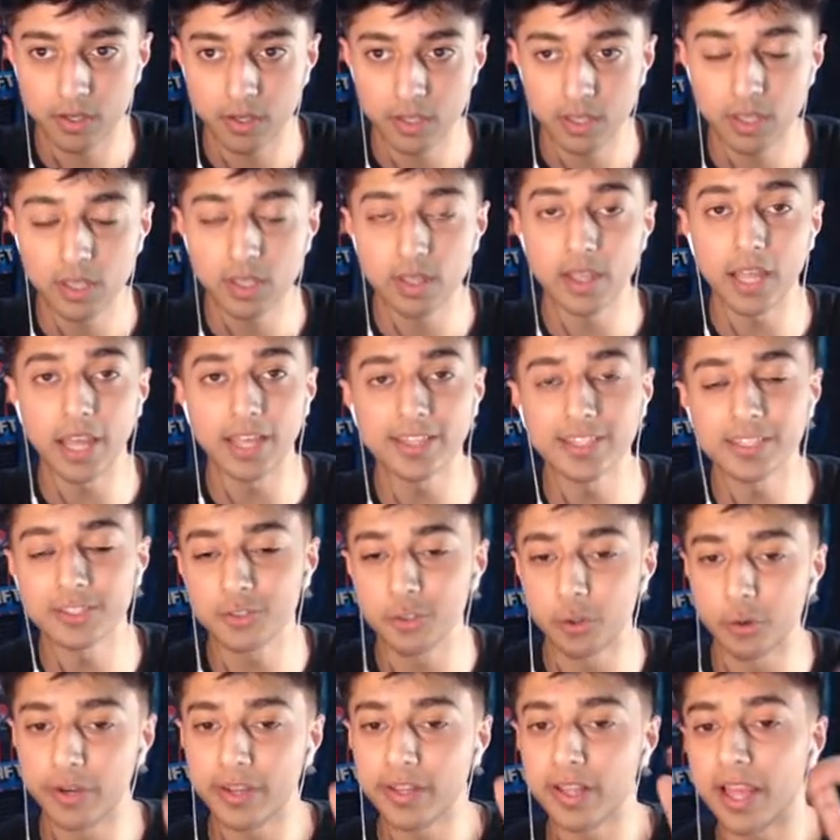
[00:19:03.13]
Like the
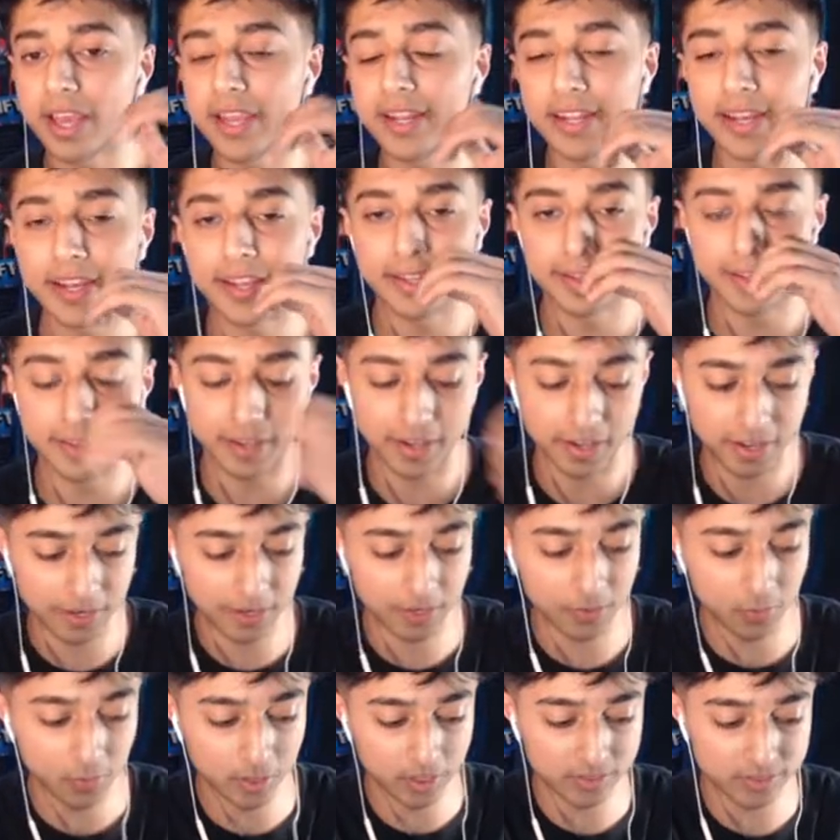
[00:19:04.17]
storyline and uh,
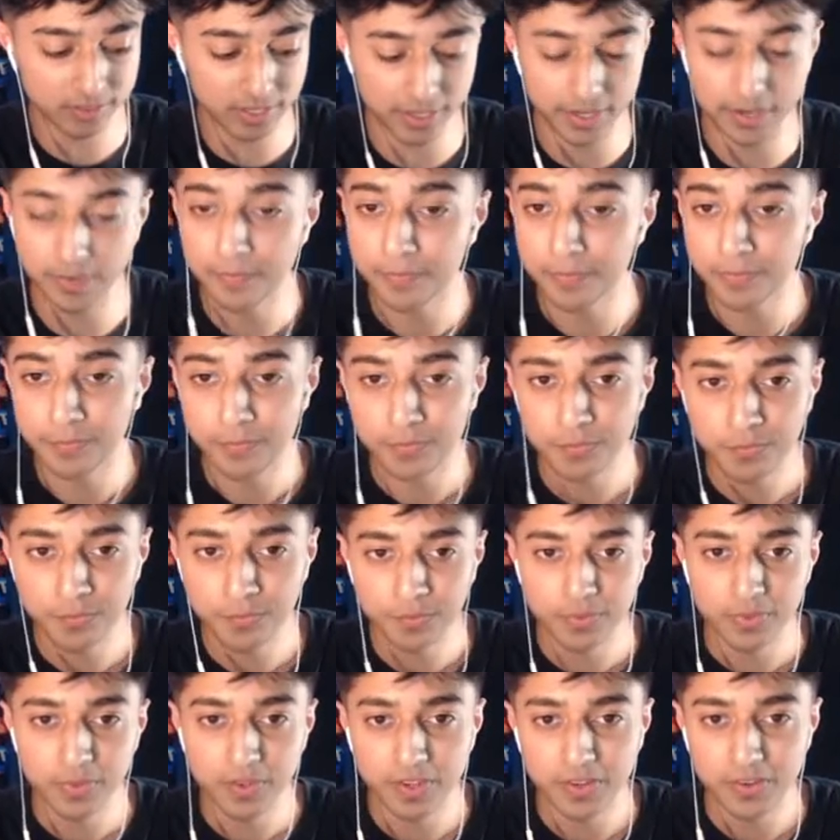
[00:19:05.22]
what is it?
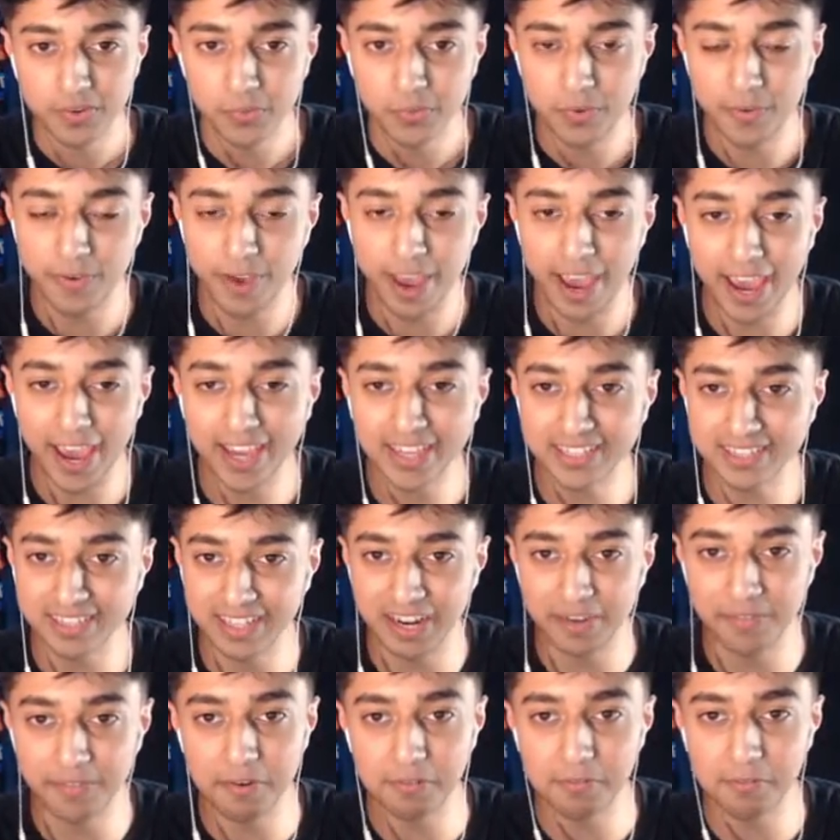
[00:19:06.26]
With Hex and
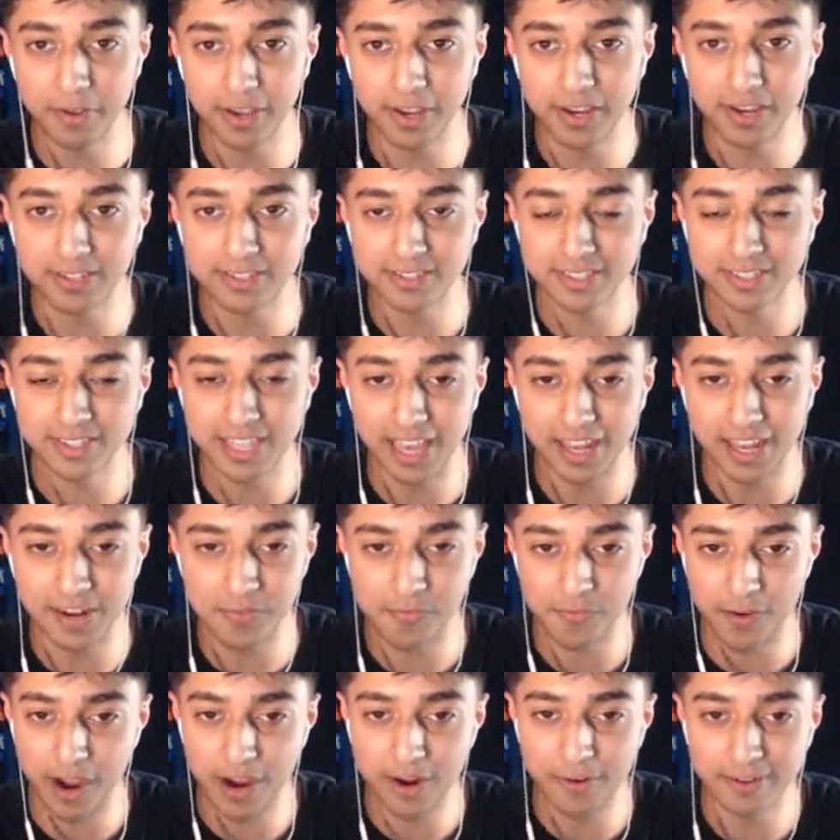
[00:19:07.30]
everything, just getting the
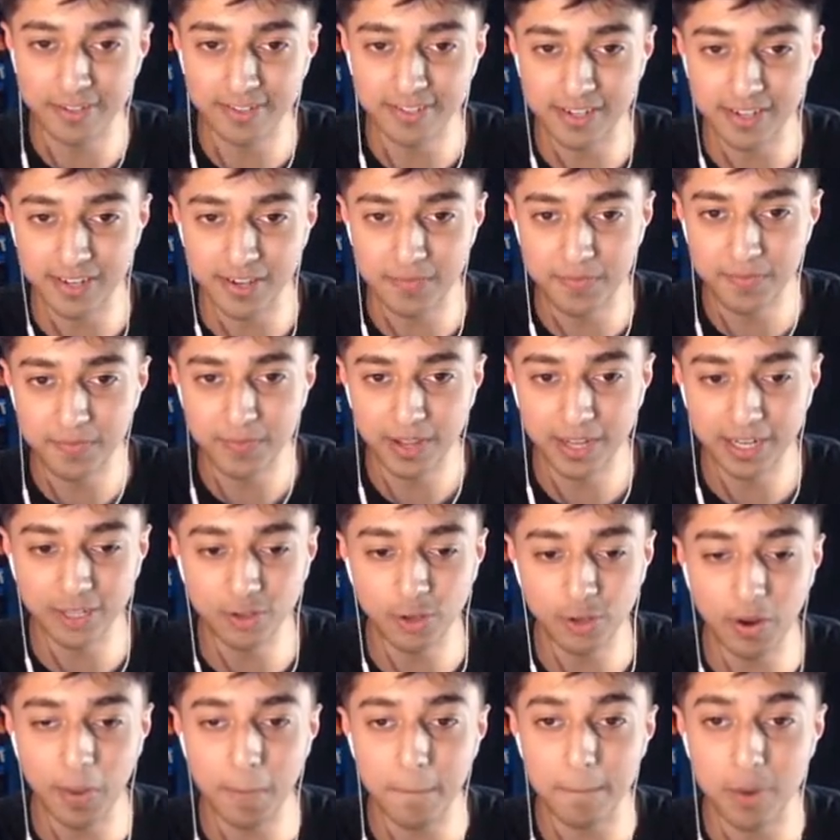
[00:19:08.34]
virus in him, and you get
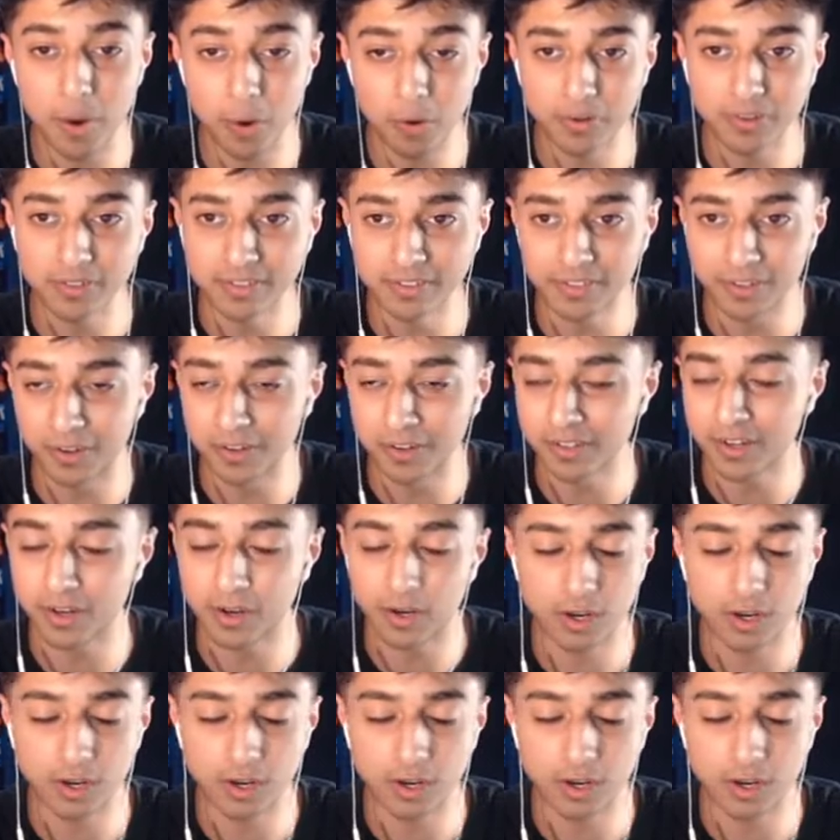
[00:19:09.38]
a bonus song. Oh,